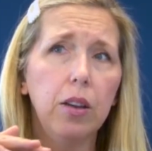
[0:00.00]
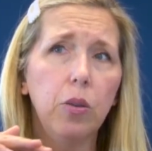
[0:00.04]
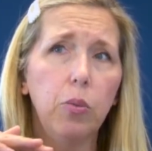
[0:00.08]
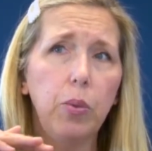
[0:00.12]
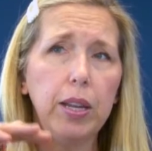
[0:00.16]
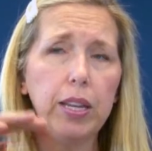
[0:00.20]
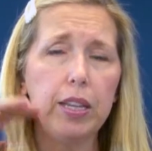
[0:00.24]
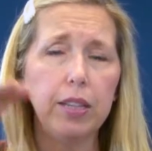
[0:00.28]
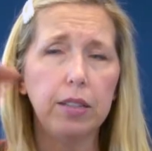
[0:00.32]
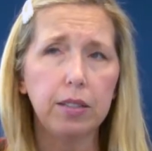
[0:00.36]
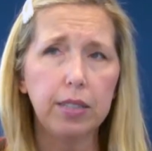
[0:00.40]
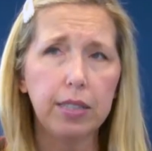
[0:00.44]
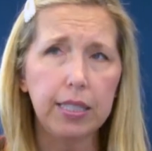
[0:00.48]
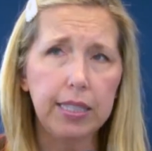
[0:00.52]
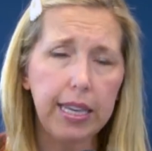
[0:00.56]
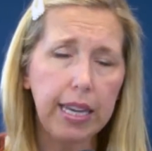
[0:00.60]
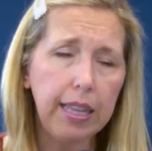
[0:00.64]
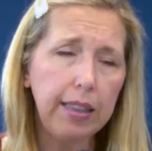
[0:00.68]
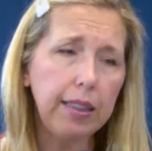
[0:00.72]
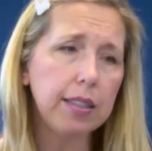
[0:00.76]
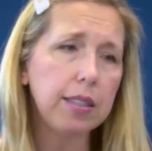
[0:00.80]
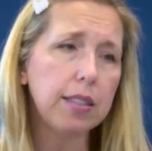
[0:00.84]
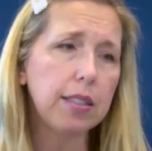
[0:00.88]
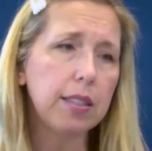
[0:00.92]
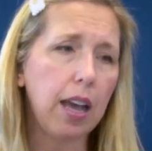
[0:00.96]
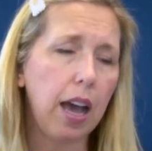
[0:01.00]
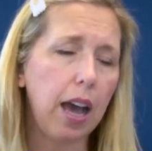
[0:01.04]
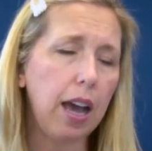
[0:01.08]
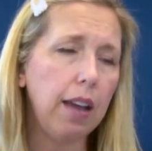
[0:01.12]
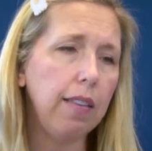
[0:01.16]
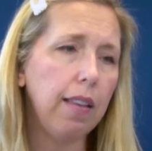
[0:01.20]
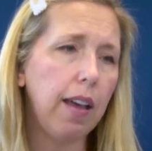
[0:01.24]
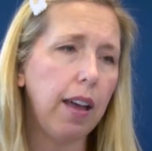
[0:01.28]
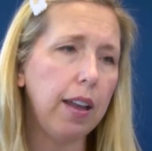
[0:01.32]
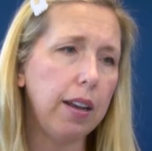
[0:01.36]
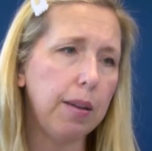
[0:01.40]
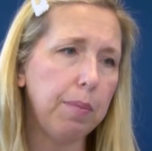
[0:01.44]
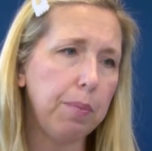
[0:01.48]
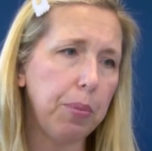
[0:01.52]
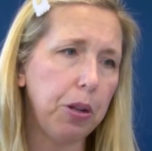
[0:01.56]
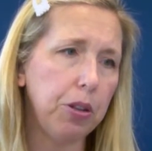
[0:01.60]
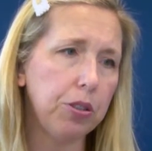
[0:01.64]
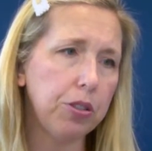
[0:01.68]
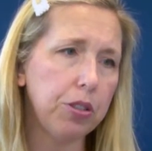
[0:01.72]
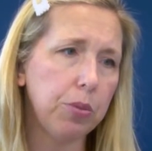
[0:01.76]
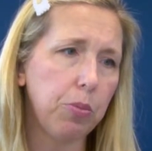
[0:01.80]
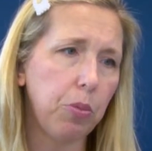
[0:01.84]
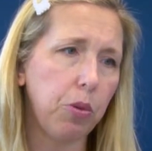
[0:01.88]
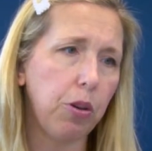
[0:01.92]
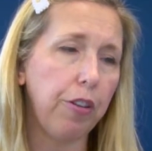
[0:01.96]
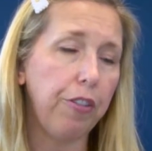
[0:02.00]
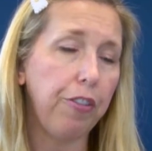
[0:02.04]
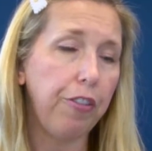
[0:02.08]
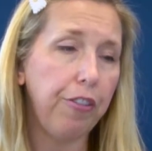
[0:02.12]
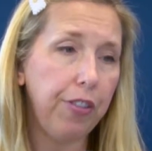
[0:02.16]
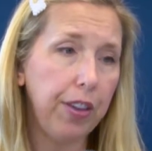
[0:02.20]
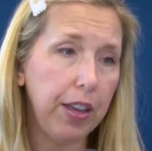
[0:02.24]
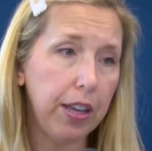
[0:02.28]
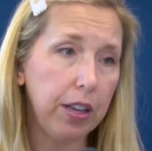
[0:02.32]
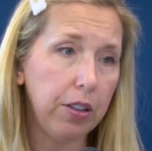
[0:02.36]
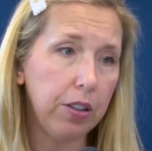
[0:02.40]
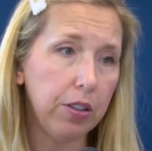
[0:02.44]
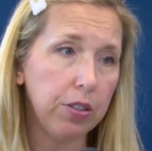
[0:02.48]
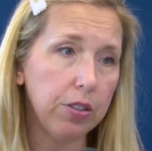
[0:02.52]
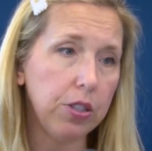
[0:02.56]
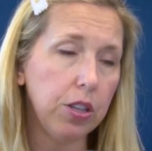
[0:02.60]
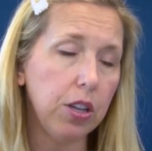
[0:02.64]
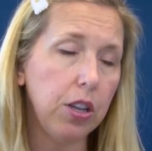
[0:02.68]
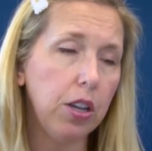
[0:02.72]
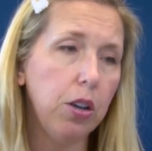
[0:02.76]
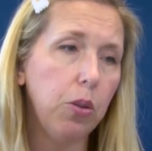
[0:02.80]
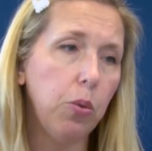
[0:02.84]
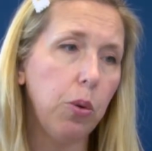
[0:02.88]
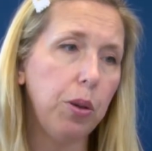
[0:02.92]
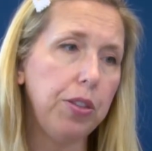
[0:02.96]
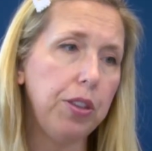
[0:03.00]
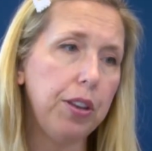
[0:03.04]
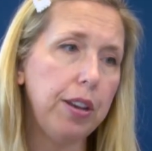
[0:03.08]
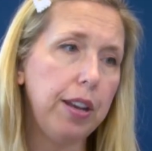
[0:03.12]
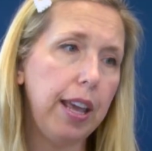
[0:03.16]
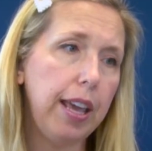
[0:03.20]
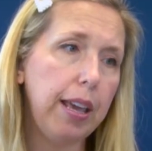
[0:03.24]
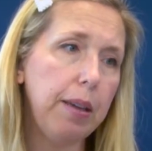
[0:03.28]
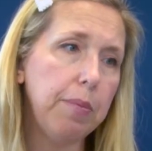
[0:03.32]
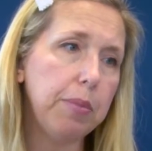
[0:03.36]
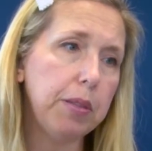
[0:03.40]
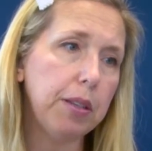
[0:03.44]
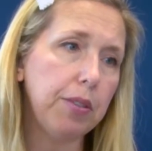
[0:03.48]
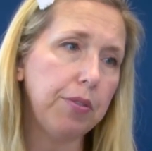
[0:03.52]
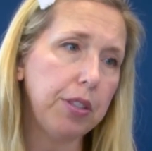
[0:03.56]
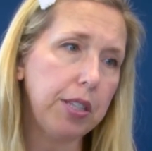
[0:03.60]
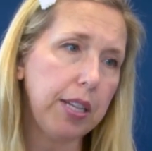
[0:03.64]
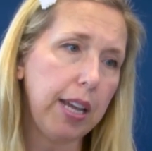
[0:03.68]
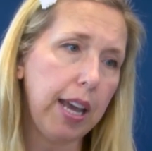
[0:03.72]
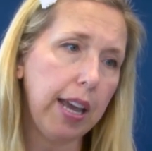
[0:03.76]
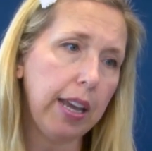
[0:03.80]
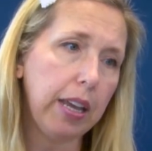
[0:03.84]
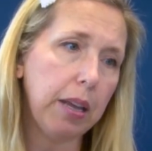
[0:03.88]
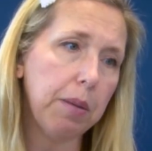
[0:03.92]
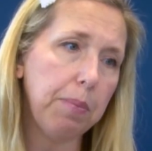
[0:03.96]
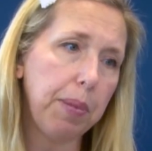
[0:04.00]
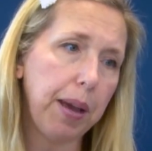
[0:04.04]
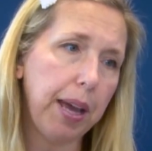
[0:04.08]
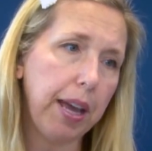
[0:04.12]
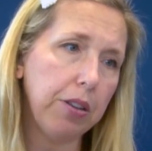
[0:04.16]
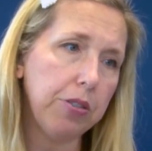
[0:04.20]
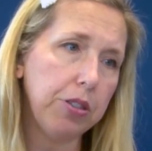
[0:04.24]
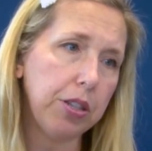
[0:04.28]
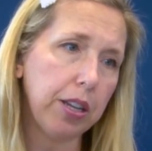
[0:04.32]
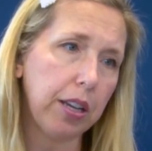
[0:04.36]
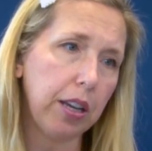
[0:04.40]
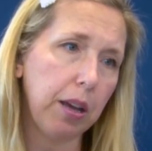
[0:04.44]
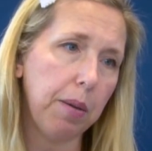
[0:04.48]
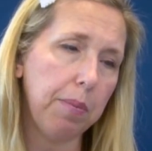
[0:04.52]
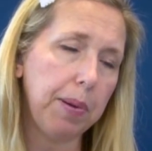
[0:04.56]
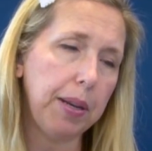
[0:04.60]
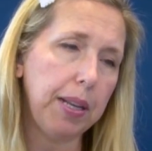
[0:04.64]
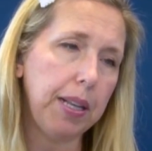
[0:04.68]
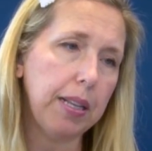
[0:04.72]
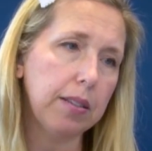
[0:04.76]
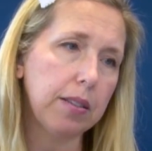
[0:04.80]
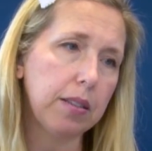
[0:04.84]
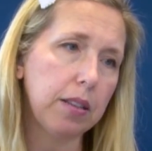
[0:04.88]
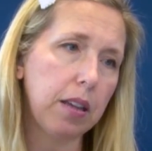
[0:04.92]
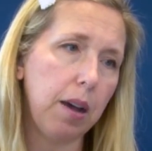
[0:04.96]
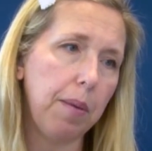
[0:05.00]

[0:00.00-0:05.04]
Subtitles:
we see the skyline of Baltimore filled with the names of tech and biotech companies